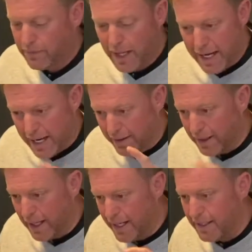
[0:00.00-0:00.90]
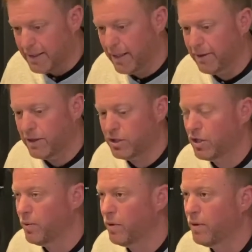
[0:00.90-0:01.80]
And the lady said that
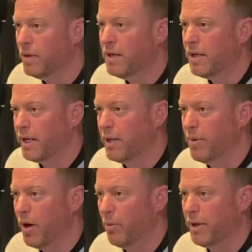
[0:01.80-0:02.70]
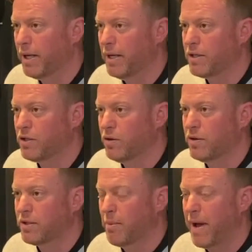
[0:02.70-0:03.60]
she will email me as soon
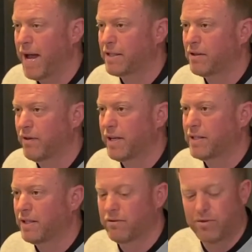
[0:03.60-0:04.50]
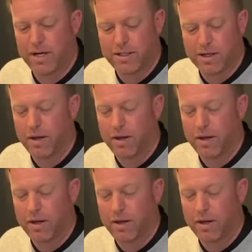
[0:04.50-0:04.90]
as I'm activated and ready to go.